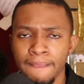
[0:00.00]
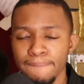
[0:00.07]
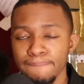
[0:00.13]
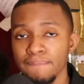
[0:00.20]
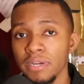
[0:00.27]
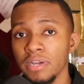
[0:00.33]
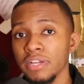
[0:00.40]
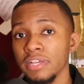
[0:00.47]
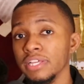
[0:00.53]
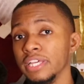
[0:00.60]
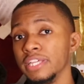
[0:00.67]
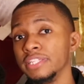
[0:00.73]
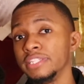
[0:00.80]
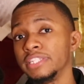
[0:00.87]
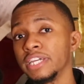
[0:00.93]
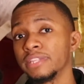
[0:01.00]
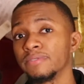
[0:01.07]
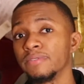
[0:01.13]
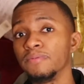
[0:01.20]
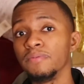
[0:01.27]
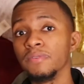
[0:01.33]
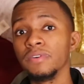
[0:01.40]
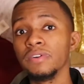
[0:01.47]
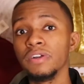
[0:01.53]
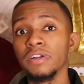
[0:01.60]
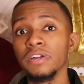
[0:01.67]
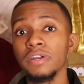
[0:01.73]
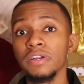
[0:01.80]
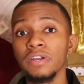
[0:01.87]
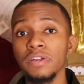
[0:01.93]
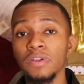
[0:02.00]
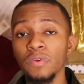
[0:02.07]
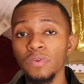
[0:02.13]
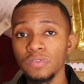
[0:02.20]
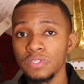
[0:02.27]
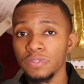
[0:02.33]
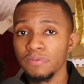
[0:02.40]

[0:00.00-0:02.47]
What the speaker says: But in general, who's